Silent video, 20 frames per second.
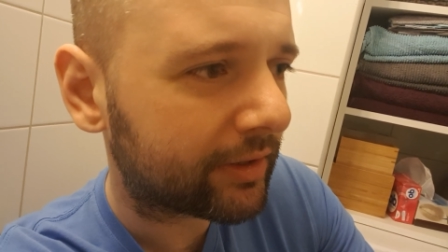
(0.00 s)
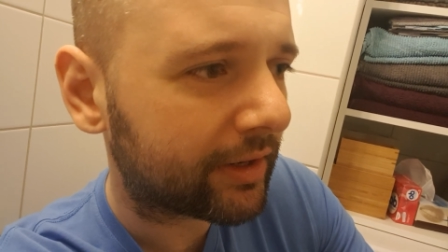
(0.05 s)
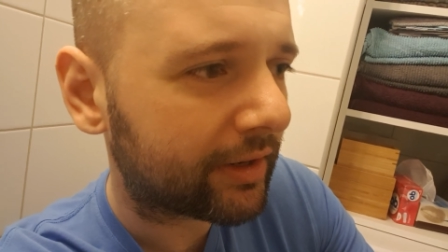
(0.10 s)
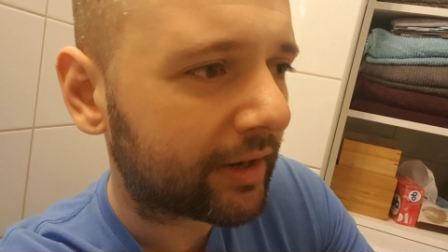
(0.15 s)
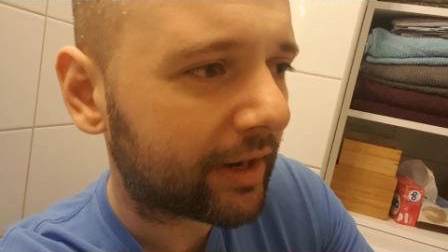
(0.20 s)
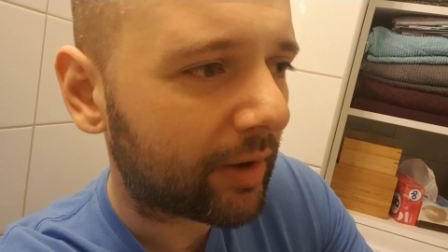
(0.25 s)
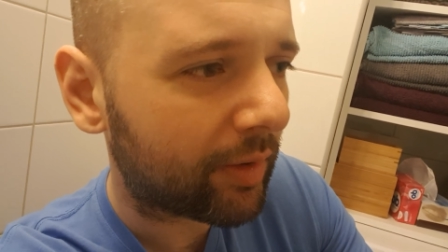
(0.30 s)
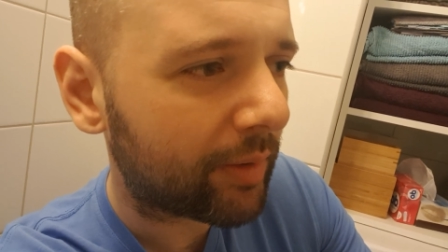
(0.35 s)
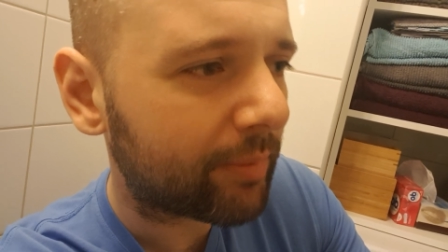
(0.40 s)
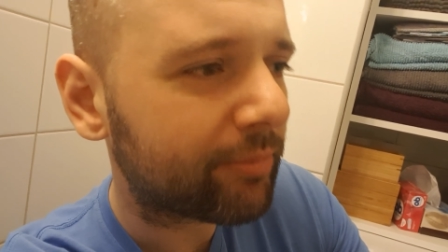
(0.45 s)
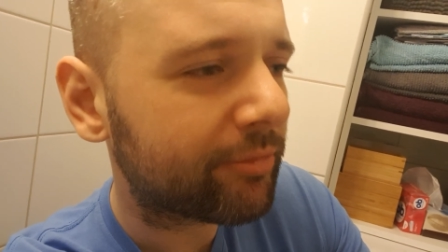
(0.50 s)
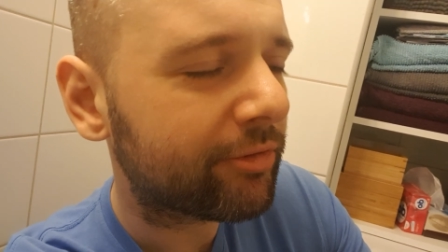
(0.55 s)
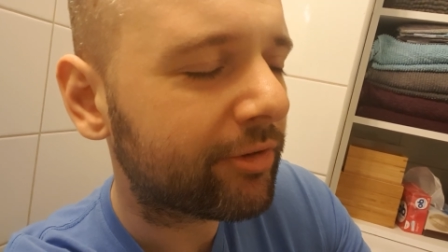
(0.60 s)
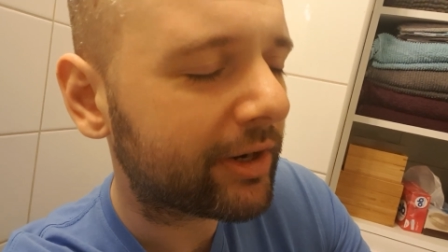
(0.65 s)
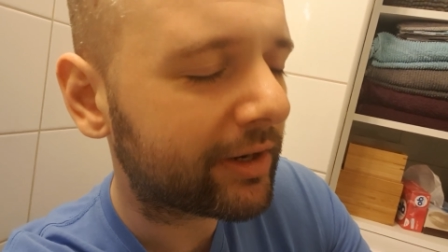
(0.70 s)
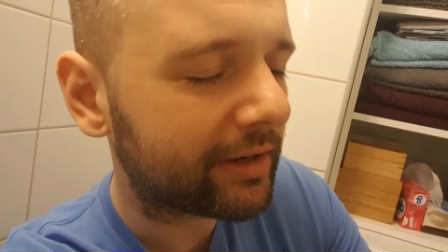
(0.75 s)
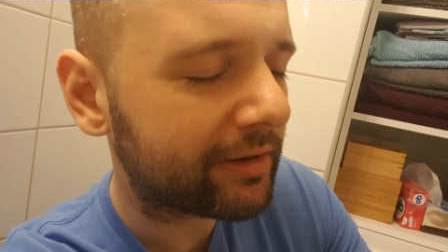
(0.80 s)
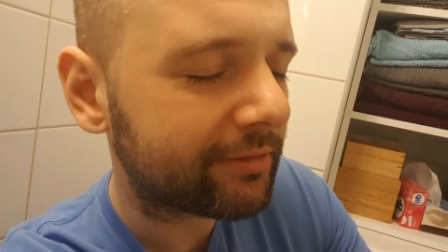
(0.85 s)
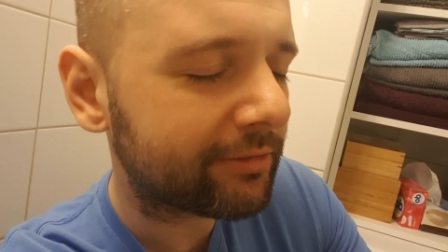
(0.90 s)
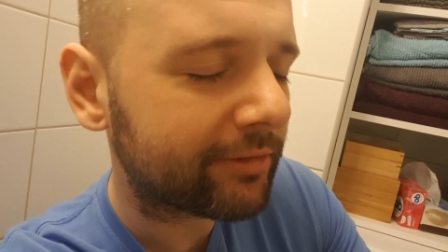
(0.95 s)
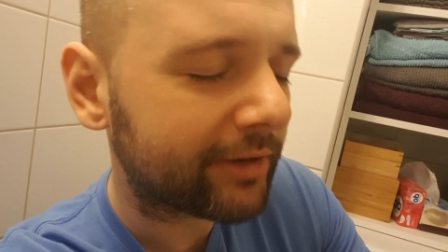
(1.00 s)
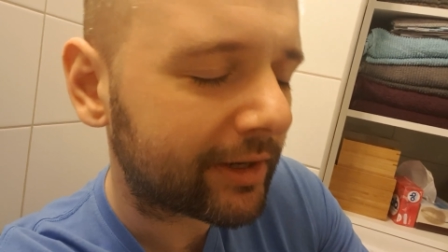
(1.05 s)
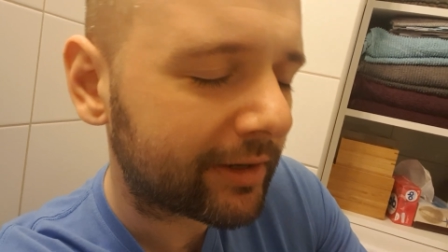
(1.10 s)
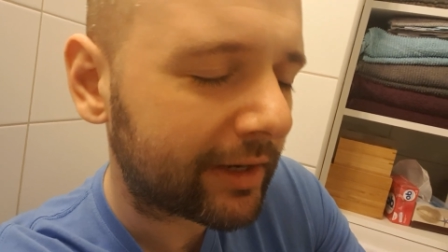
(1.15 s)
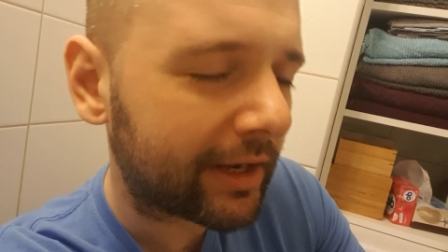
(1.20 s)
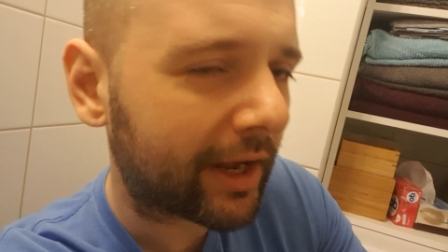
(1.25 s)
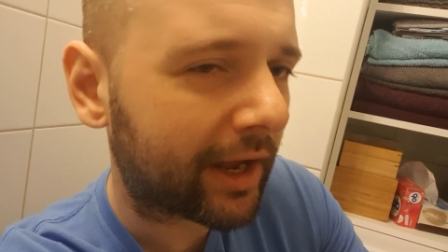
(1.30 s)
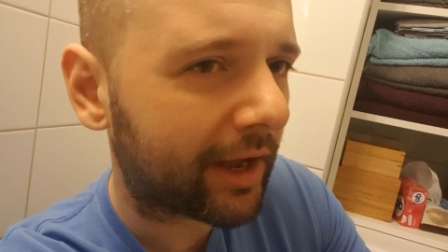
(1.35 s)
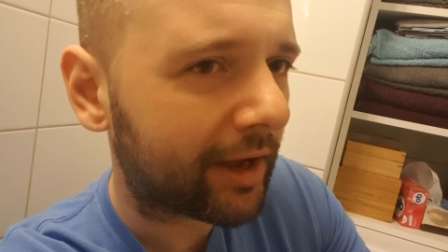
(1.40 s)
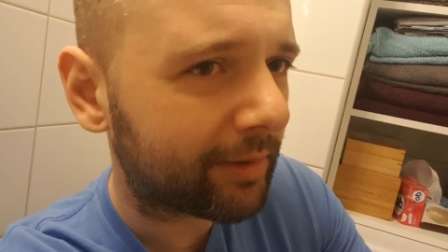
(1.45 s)
And now I'm very,
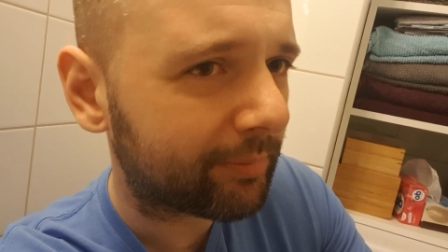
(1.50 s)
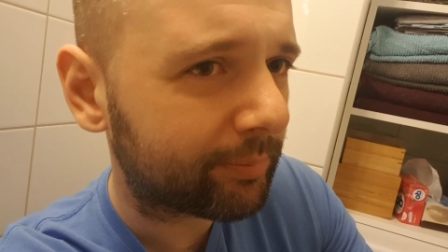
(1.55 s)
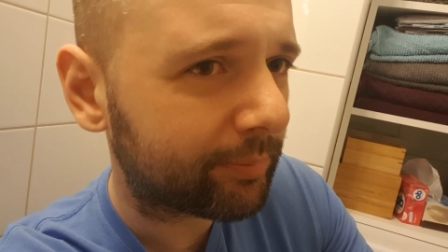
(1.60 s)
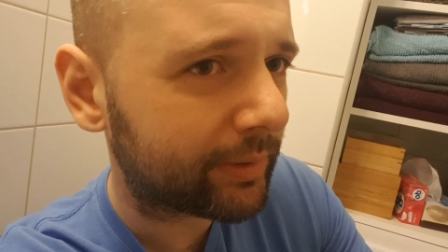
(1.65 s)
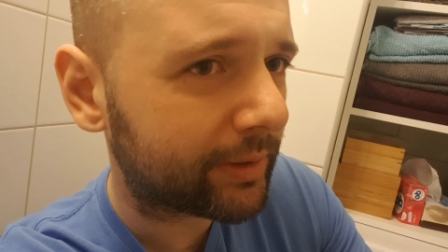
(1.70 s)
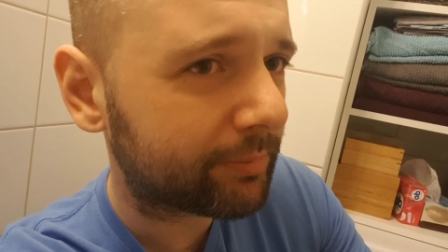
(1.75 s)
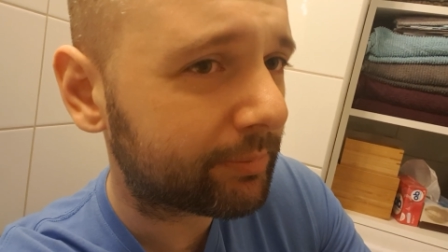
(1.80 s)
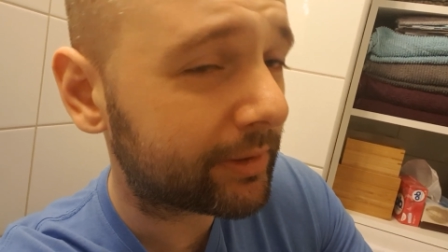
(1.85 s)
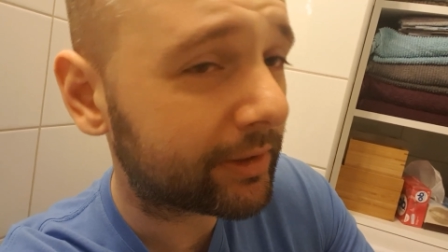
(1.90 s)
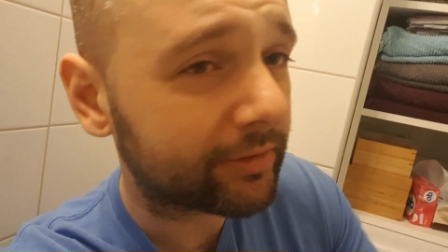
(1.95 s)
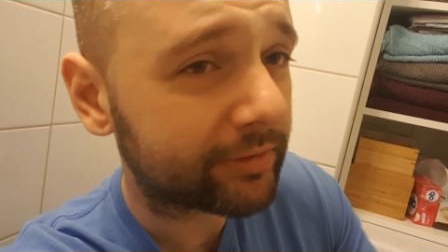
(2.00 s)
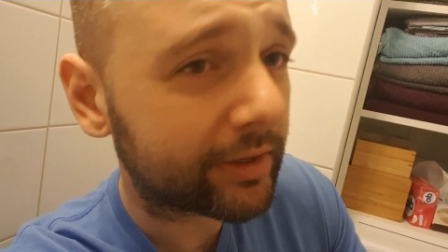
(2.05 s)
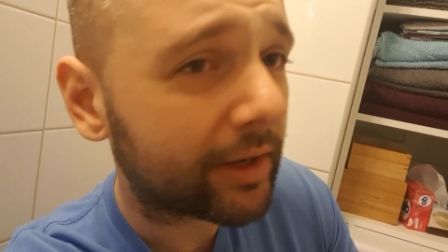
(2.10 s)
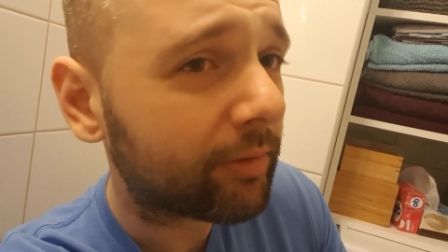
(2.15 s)
very happy because